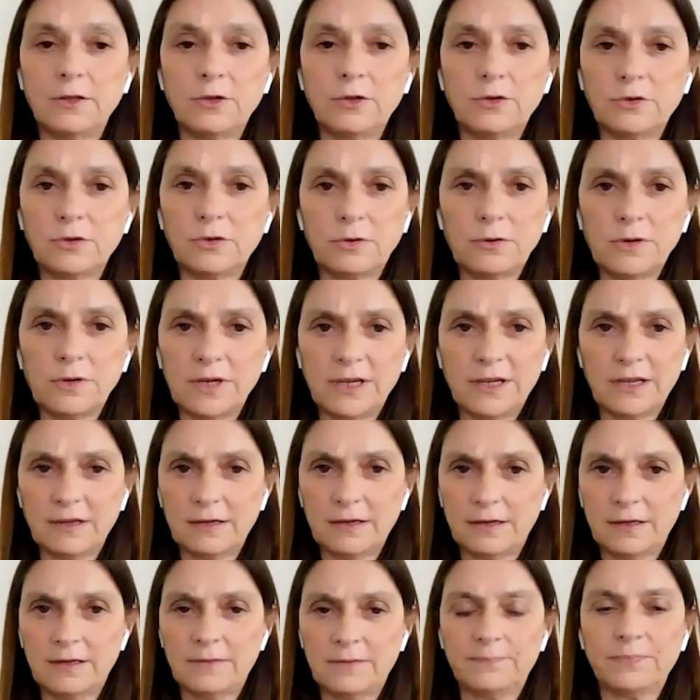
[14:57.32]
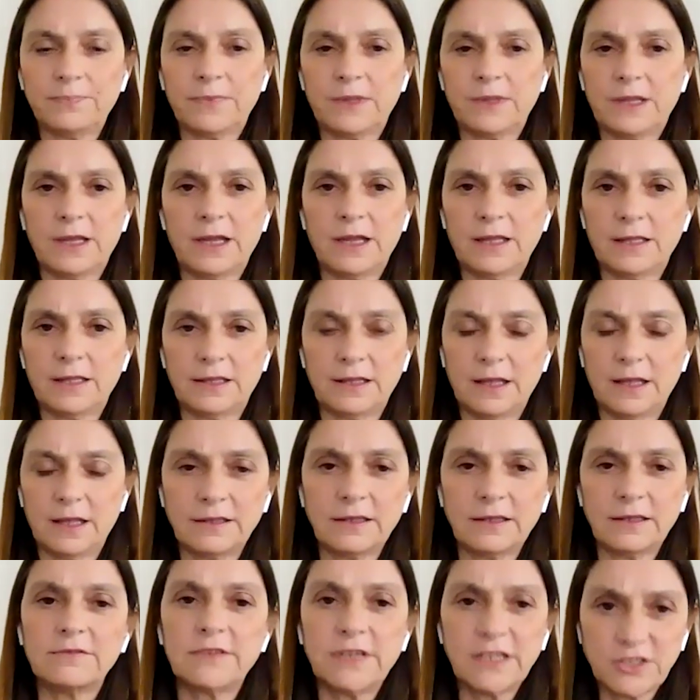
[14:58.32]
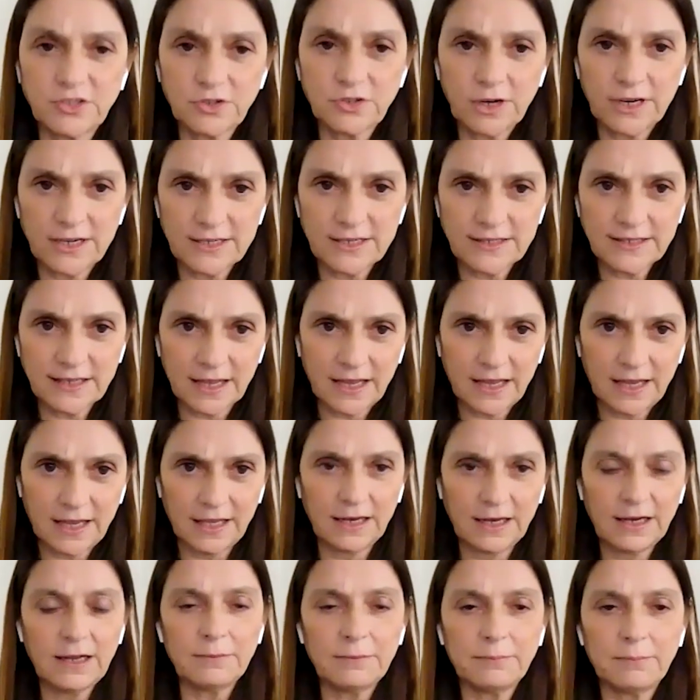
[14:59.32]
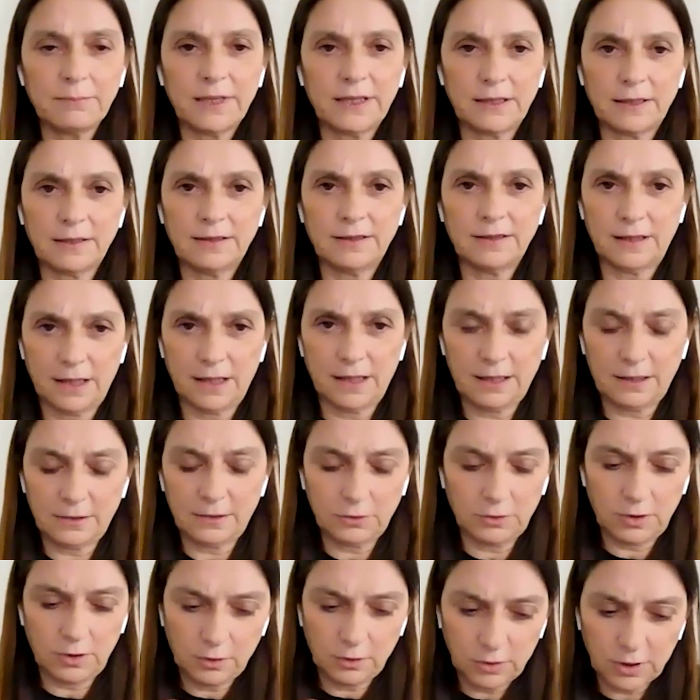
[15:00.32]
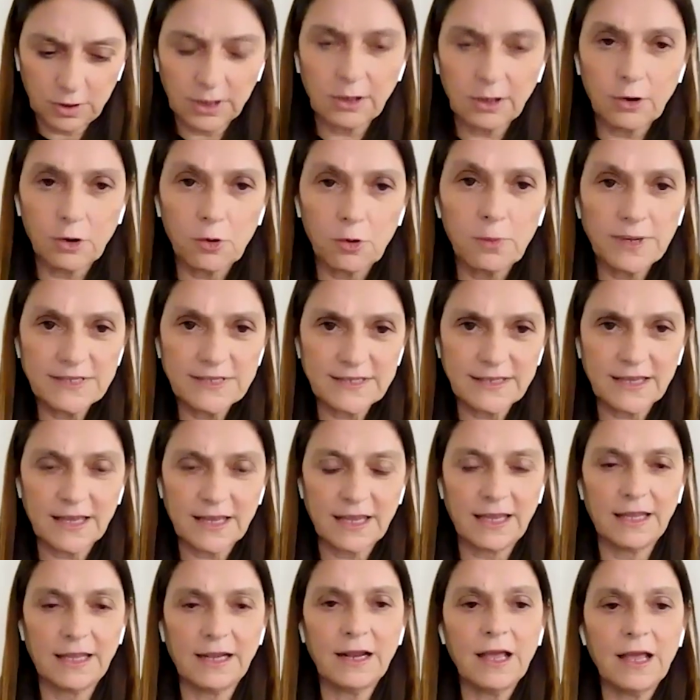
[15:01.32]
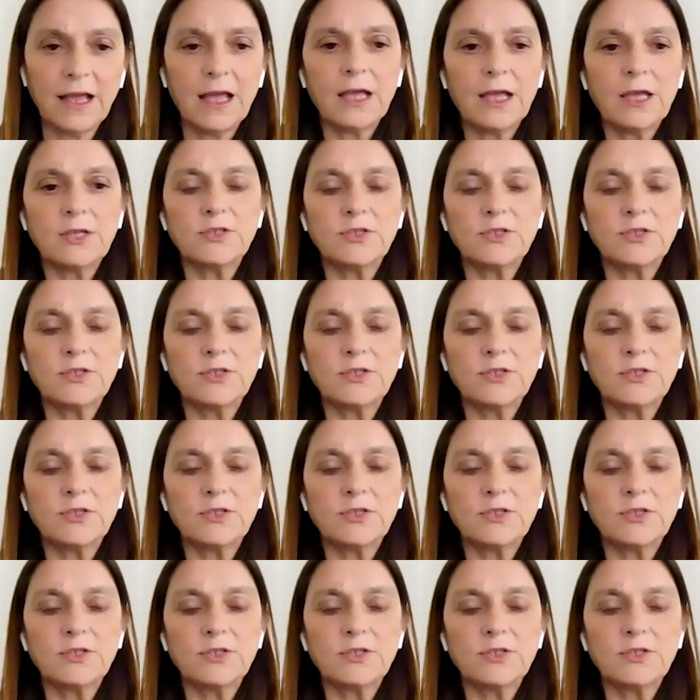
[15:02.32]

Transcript: not only at the regional scale, but on a global scale.